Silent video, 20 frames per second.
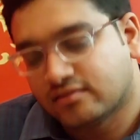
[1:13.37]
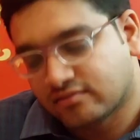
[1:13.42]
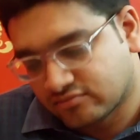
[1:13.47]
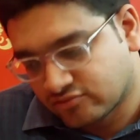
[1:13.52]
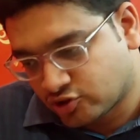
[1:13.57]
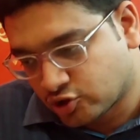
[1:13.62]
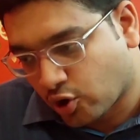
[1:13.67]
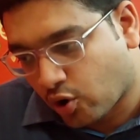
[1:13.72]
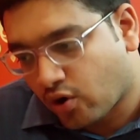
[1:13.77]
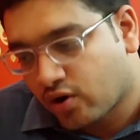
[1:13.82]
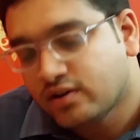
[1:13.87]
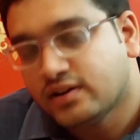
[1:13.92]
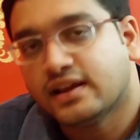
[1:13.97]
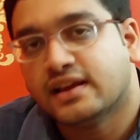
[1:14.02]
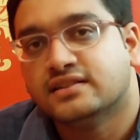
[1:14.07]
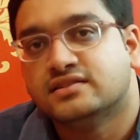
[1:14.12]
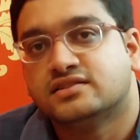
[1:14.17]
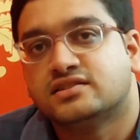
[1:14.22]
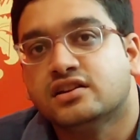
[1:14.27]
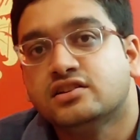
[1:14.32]
John
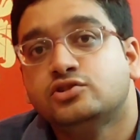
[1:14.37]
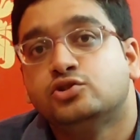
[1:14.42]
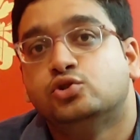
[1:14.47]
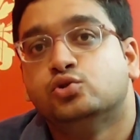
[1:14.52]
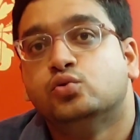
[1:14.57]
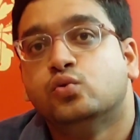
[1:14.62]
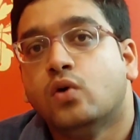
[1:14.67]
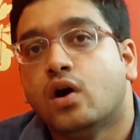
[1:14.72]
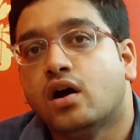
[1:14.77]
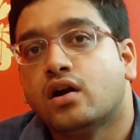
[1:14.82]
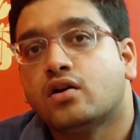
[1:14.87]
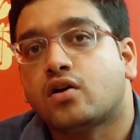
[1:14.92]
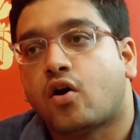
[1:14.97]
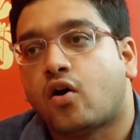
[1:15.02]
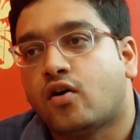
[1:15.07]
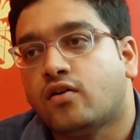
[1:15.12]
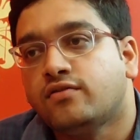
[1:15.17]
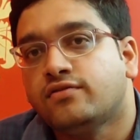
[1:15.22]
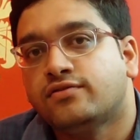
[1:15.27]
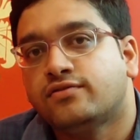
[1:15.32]
is the doer
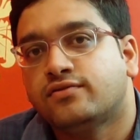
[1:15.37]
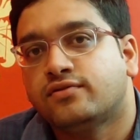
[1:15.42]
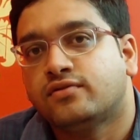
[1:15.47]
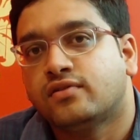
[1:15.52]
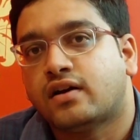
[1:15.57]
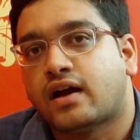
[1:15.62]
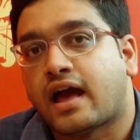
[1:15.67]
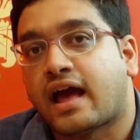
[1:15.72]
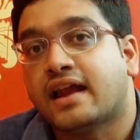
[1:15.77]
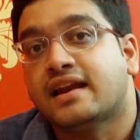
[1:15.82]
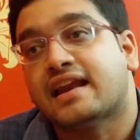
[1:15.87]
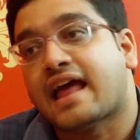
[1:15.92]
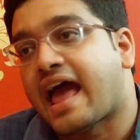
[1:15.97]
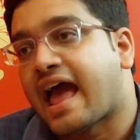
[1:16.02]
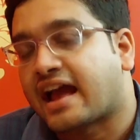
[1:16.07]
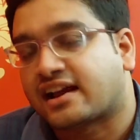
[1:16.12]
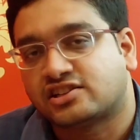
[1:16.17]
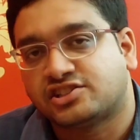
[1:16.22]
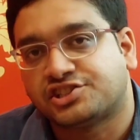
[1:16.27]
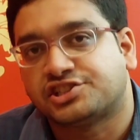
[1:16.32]
of an
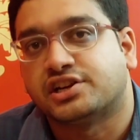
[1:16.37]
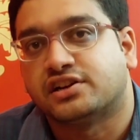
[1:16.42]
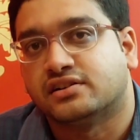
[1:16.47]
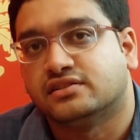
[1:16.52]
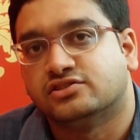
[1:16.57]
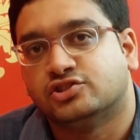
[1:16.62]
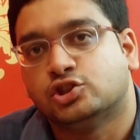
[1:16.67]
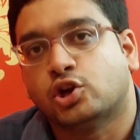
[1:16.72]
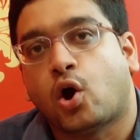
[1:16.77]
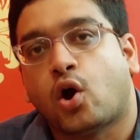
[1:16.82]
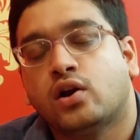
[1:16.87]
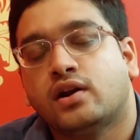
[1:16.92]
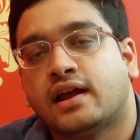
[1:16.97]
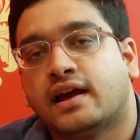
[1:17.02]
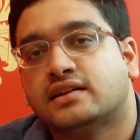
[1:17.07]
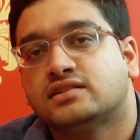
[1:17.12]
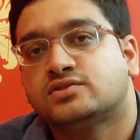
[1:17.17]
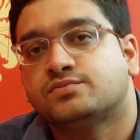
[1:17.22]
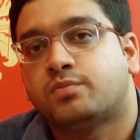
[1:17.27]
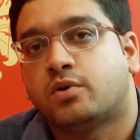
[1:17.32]
action. John
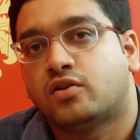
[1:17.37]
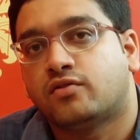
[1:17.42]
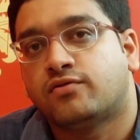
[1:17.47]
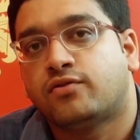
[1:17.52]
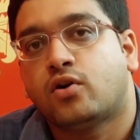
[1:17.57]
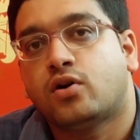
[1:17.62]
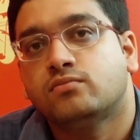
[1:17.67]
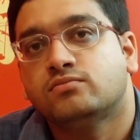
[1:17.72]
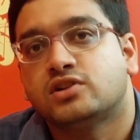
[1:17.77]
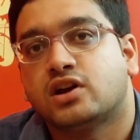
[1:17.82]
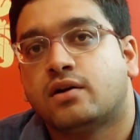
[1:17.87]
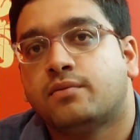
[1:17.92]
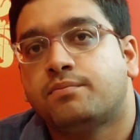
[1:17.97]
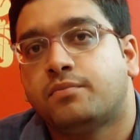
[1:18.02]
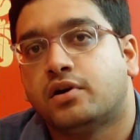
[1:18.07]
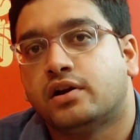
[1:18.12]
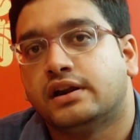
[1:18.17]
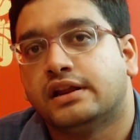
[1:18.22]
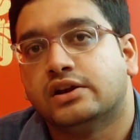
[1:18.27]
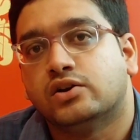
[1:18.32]
has performed a
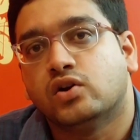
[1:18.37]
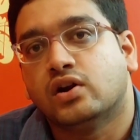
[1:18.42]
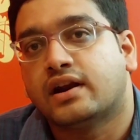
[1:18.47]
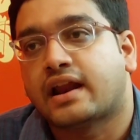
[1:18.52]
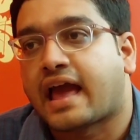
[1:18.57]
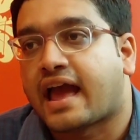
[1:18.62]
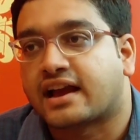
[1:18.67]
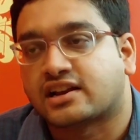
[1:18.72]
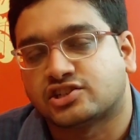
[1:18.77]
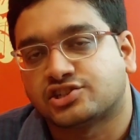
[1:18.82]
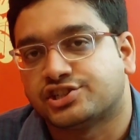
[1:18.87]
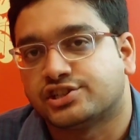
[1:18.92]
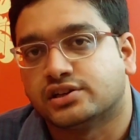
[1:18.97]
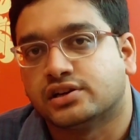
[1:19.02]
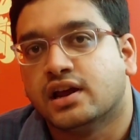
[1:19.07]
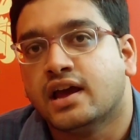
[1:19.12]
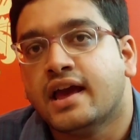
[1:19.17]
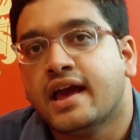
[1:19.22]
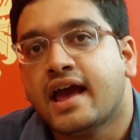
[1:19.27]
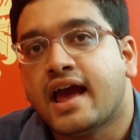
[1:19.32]
particular action.
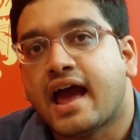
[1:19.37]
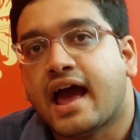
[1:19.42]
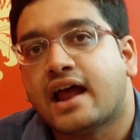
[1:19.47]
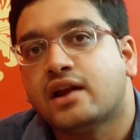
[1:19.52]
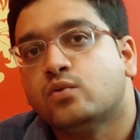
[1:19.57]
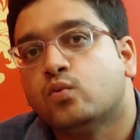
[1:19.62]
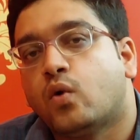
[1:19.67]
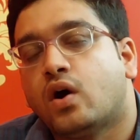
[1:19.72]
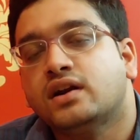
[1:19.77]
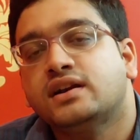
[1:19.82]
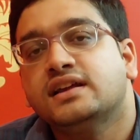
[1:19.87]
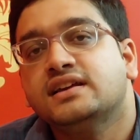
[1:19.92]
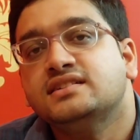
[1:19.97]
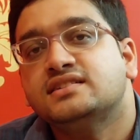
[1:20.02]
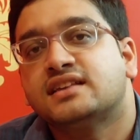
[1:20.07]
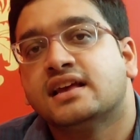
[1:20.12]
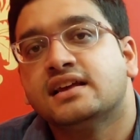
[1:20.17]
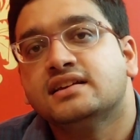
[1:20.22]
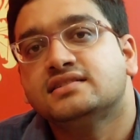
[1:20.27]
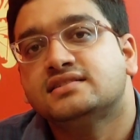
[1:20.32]
And what
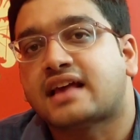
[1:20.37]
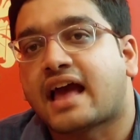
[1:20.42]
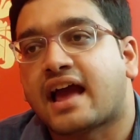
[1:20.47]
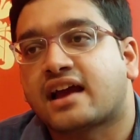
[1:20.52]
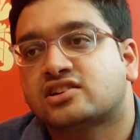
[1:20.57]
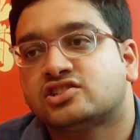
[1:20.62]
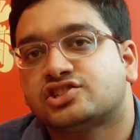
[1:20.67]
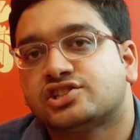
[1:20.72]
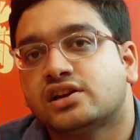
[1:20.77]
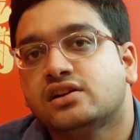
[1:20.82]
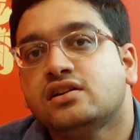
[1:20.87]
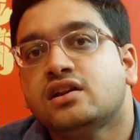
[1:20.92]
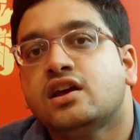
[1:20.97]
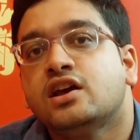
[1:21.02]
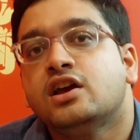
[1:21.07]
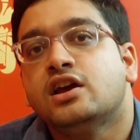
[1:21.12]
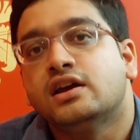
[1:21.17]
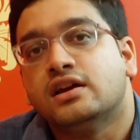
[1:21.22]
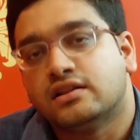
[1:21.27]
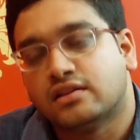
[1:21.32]
is his action?
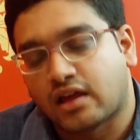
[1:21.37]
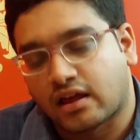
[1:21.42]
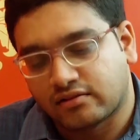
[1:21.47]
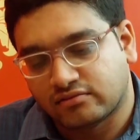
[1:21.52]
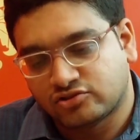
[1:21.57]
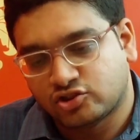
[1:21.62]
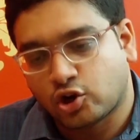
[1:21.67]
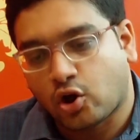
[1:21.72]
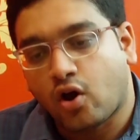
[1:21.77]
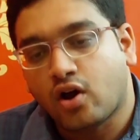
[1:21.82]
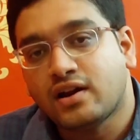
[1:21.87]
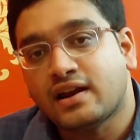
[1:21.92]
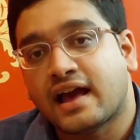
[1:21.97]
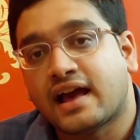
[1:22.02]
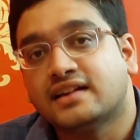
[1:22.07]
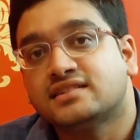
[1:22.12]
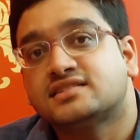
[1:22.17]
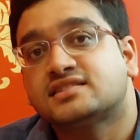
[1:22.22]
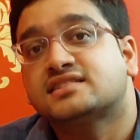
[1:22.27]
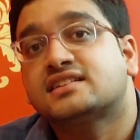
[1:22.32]
John
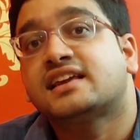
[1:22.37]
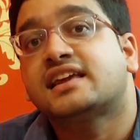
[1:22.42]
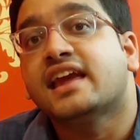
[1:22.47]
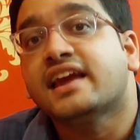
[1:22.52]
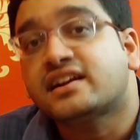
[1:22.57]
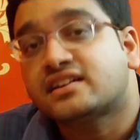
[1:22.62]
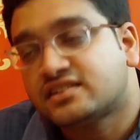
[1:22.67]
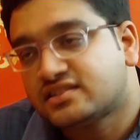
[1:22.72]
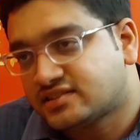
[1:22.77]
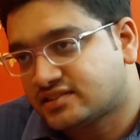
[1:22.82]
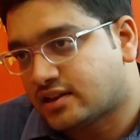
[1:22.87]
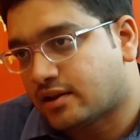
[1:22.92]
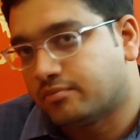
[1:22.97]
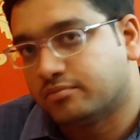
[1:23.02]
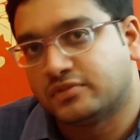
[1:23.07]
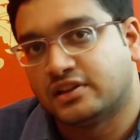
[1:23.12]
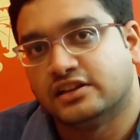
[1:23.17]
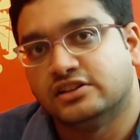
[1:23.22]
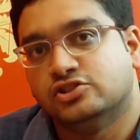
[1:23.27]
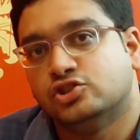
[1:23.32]
has kicked
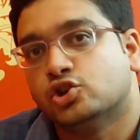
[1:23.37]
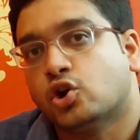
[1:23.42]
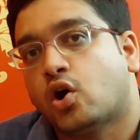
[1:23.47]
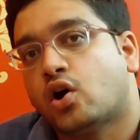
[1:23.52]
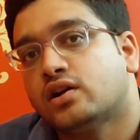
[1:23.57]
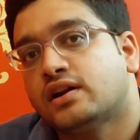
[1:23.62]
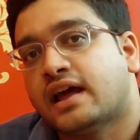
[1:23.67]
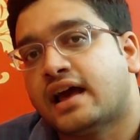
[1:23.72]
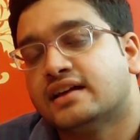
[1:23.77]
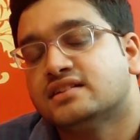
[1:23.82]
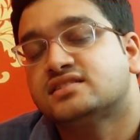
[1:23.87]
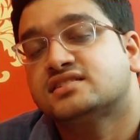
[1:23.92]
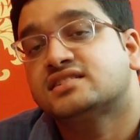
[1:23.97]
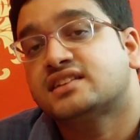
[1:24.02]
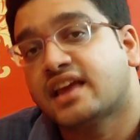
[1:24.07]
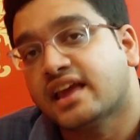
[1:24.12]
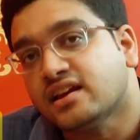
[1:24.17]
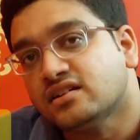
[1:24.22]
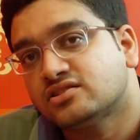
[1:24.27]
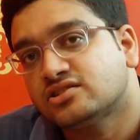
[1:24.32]
something. John has
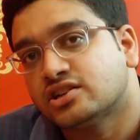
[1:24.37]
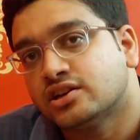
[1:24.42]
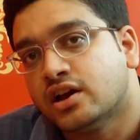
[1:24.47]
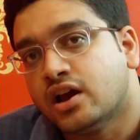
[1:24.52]
kicked